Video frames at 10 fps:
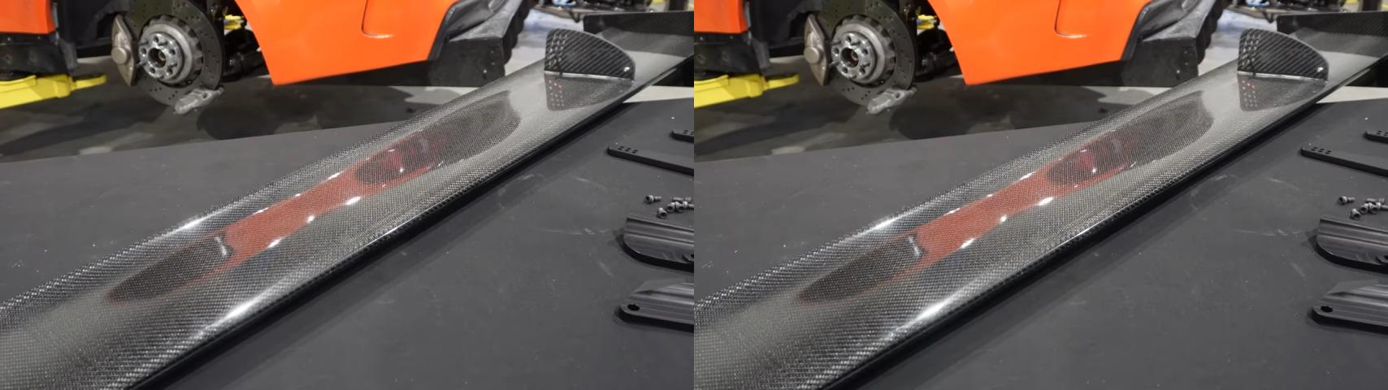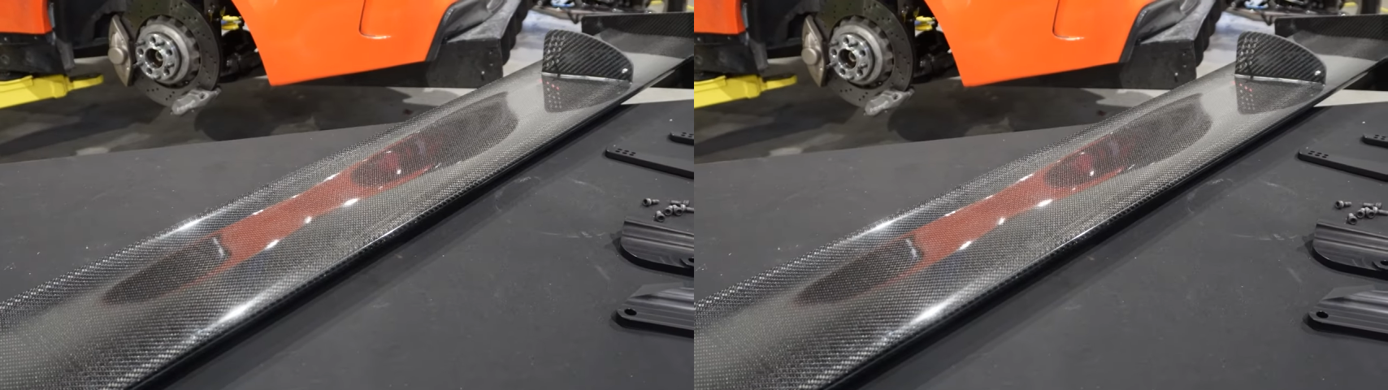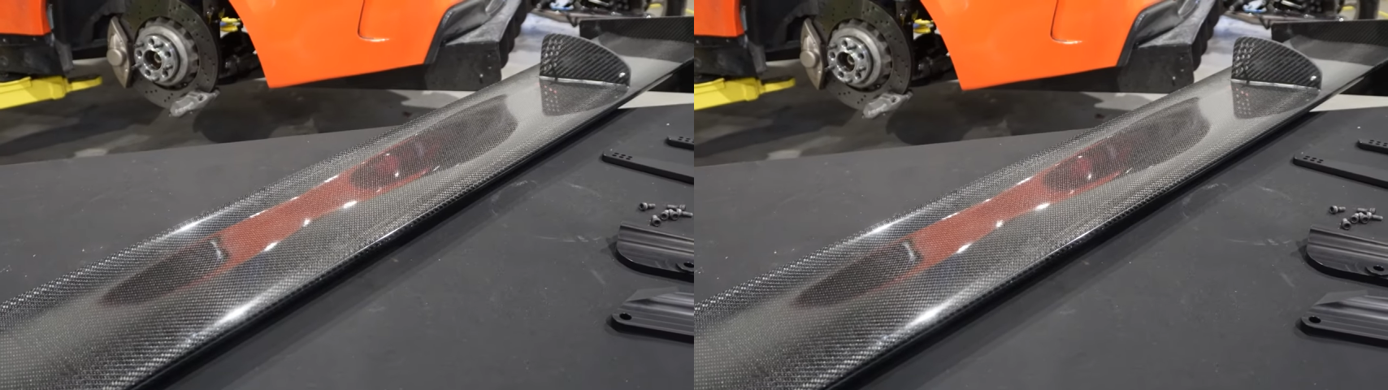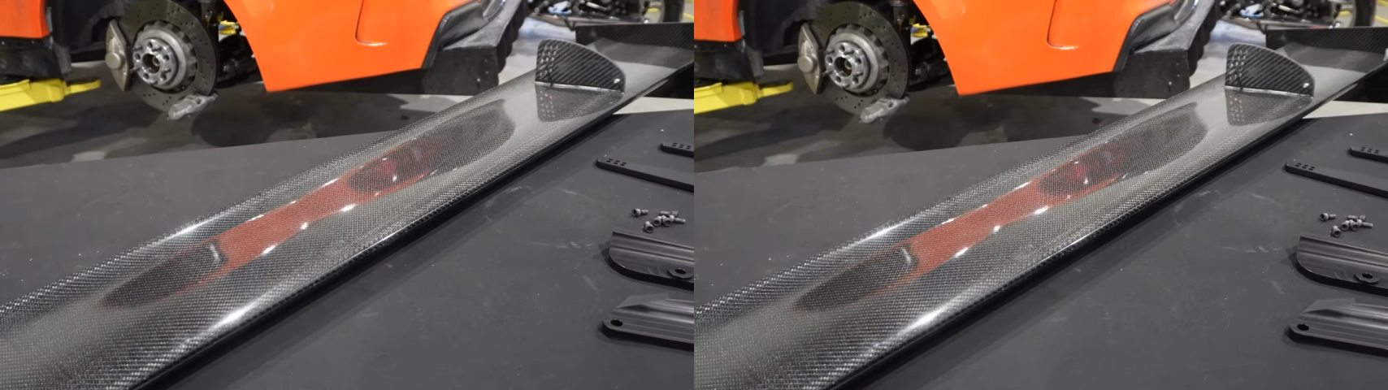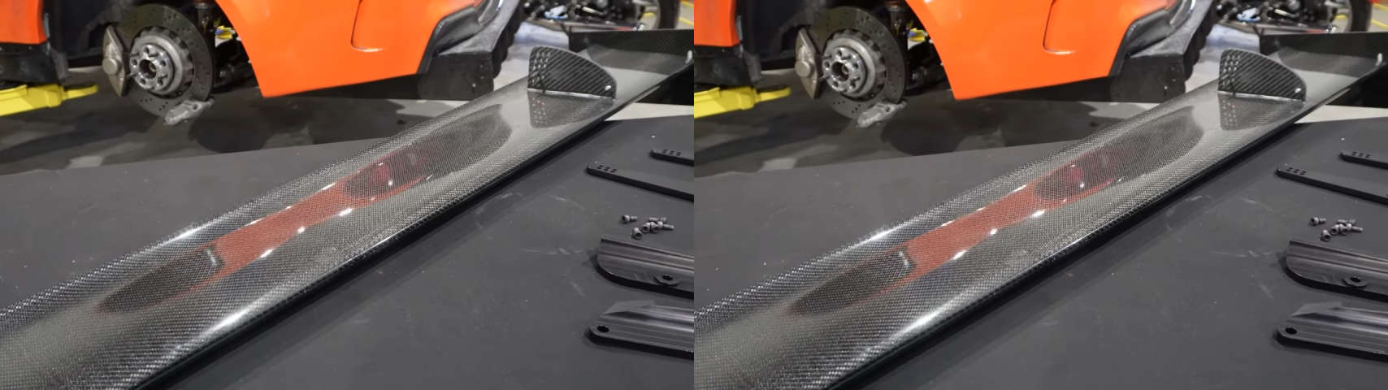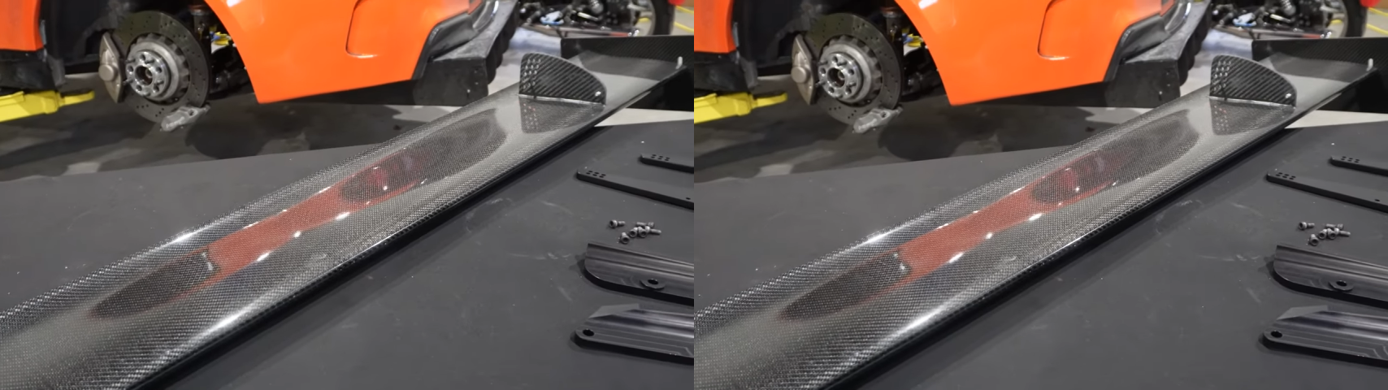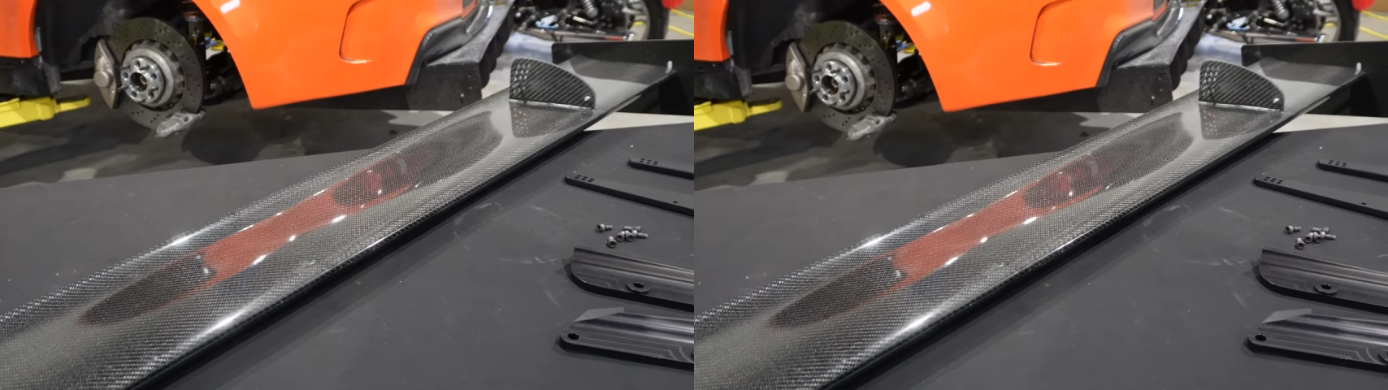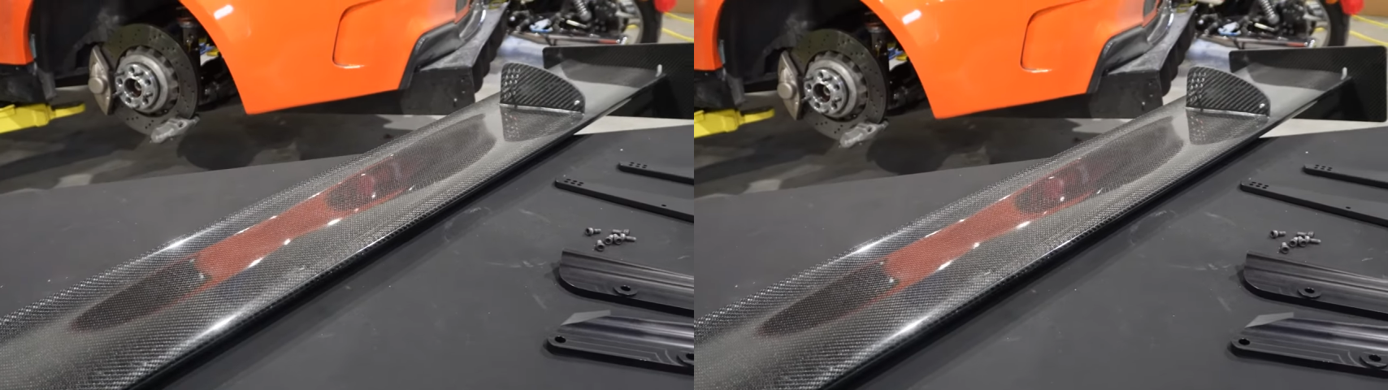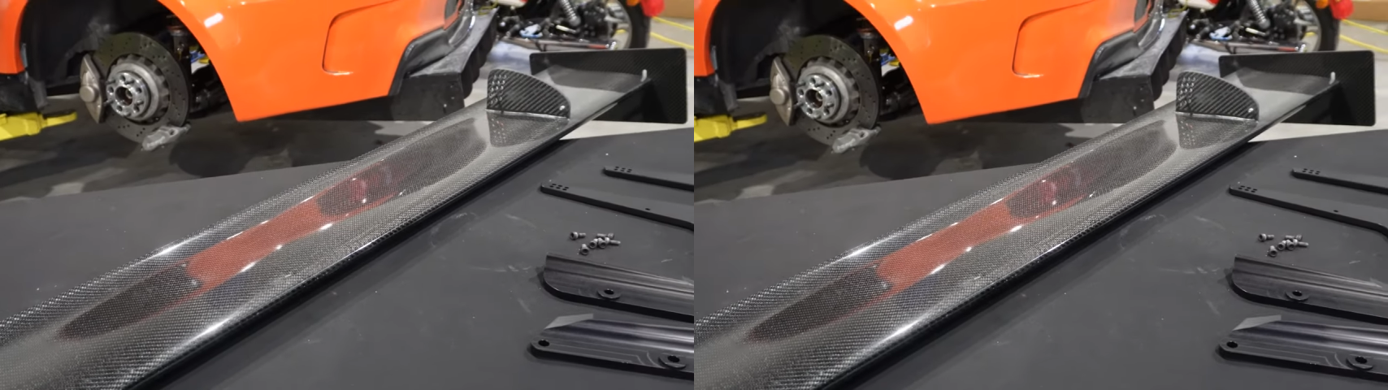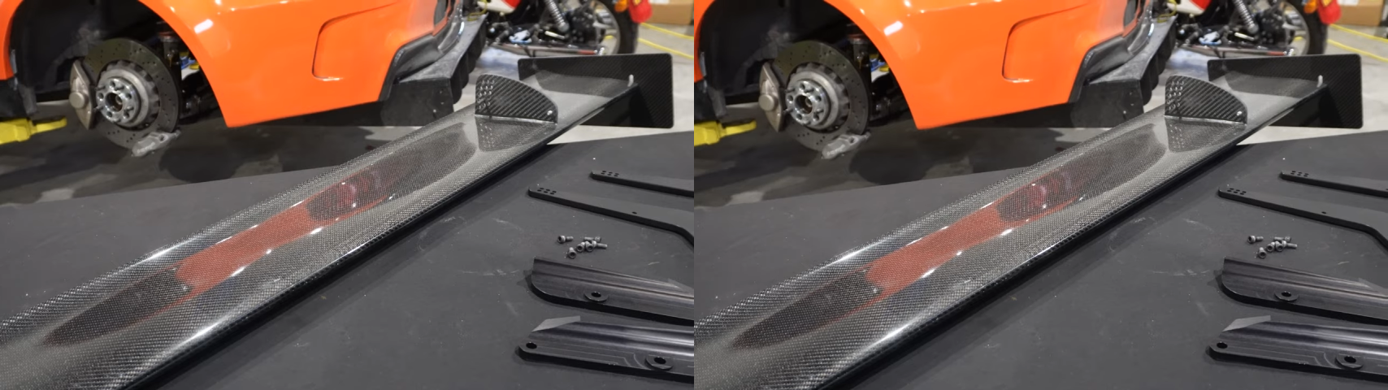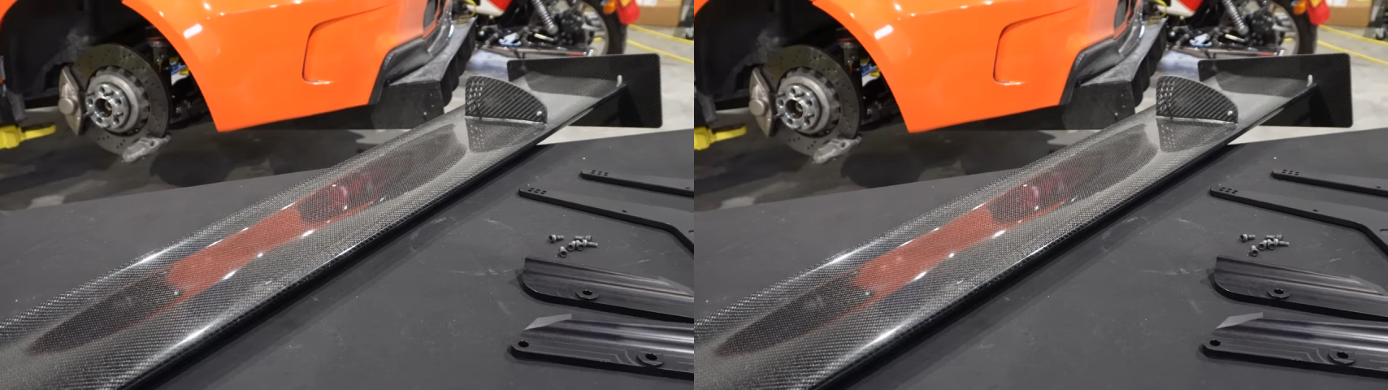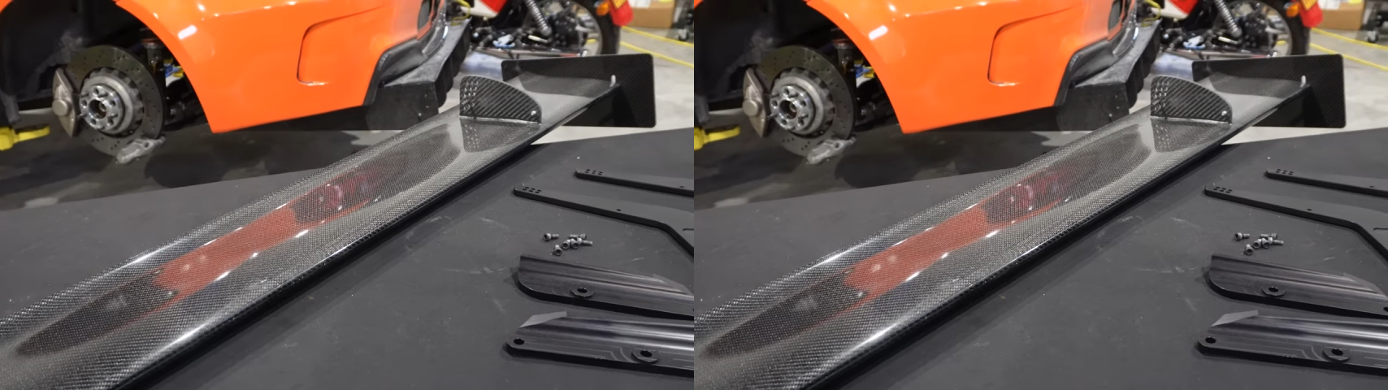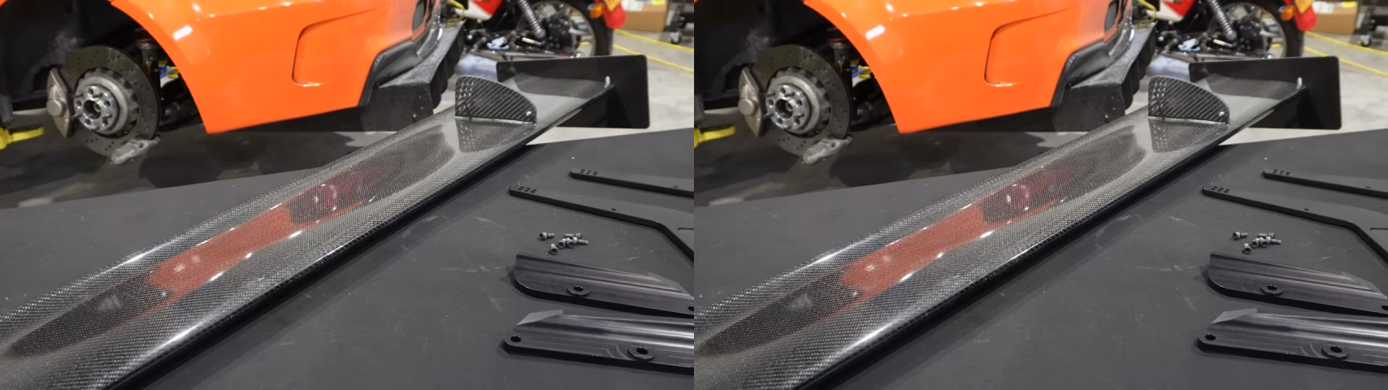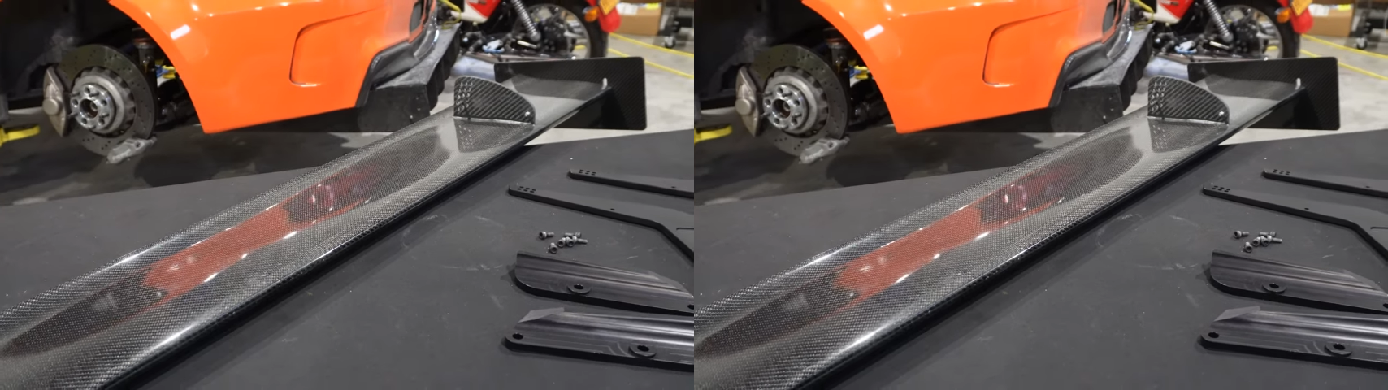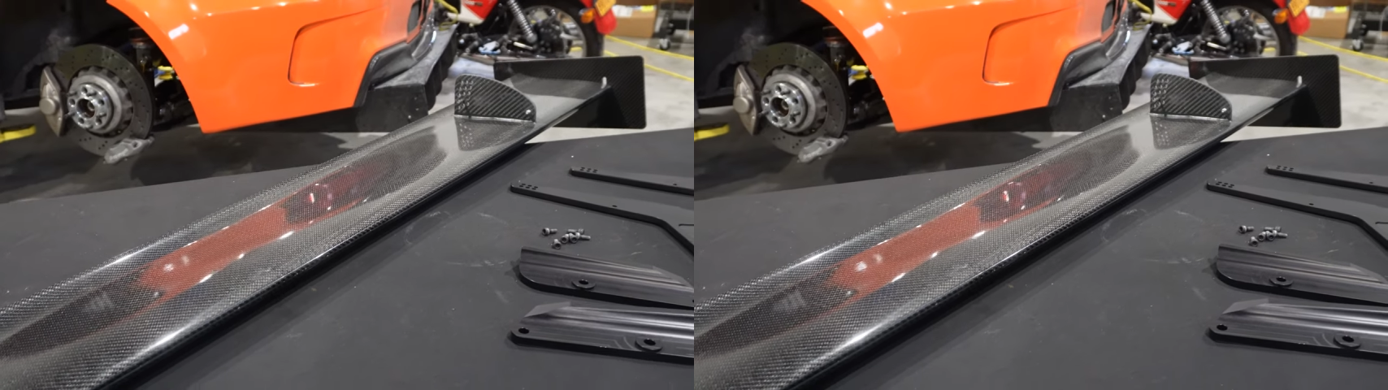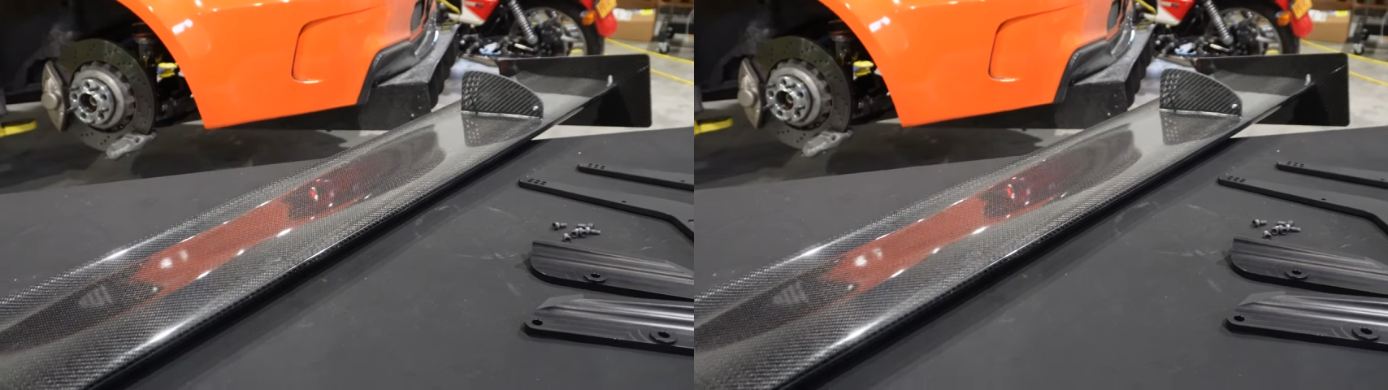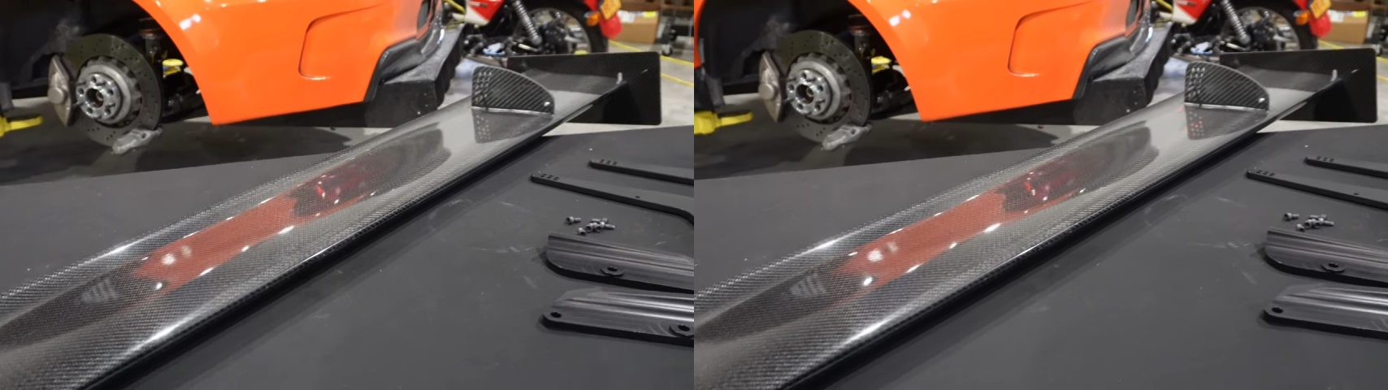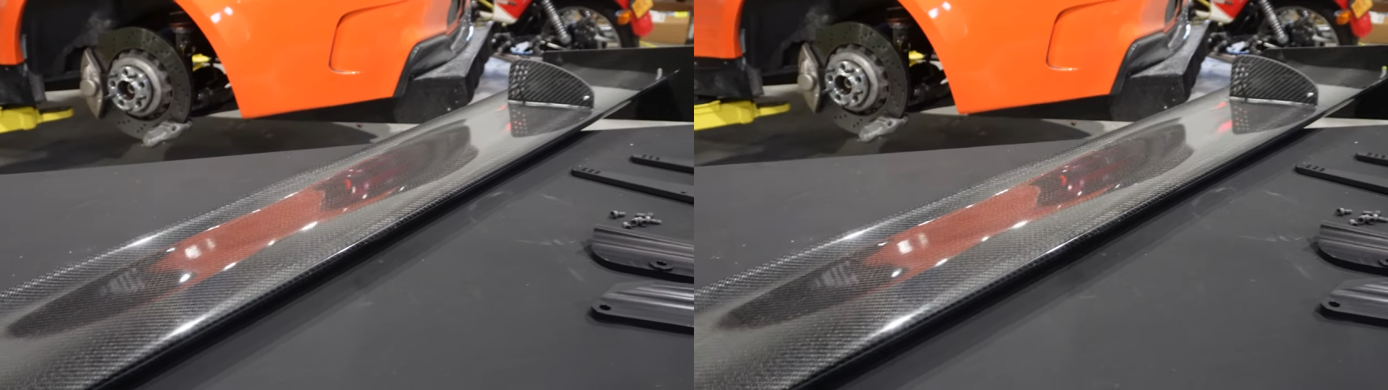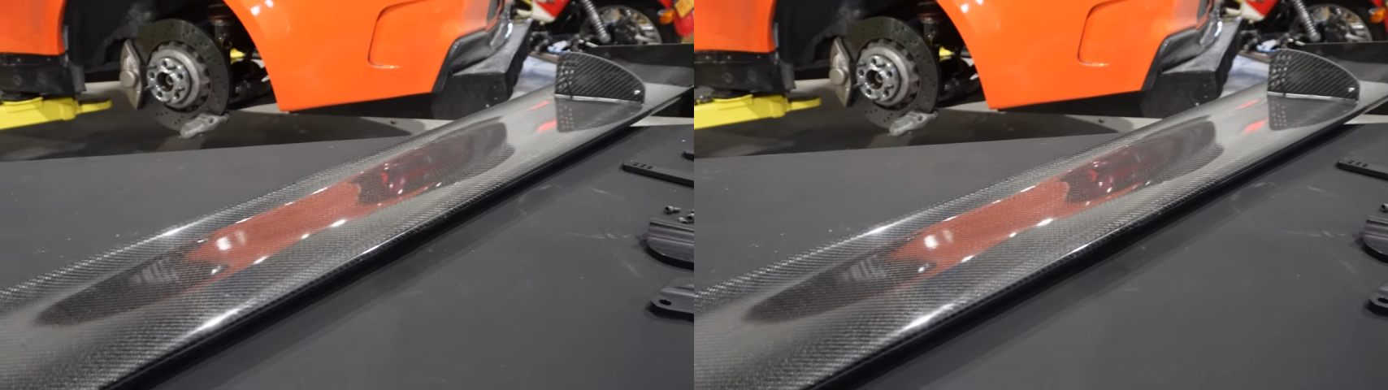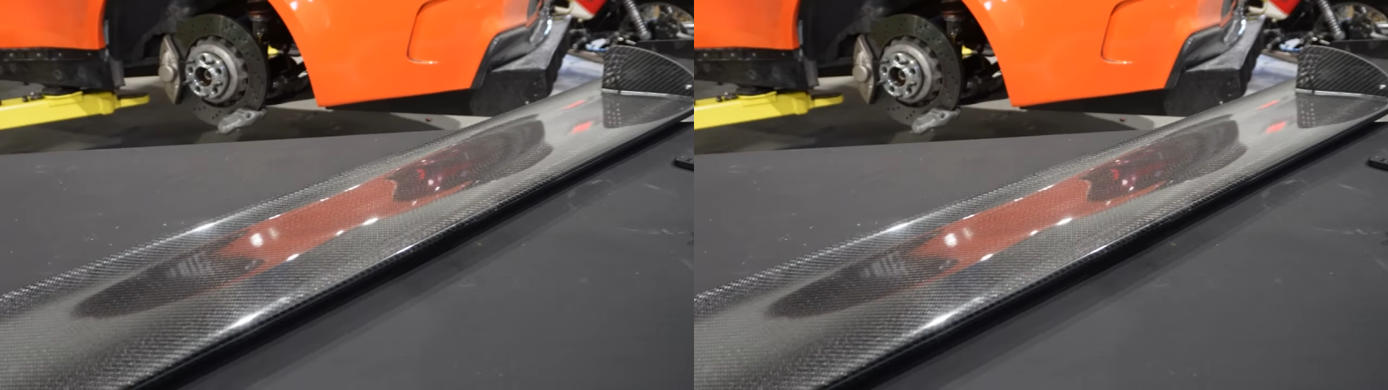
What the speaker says: [unreadable: no face in view]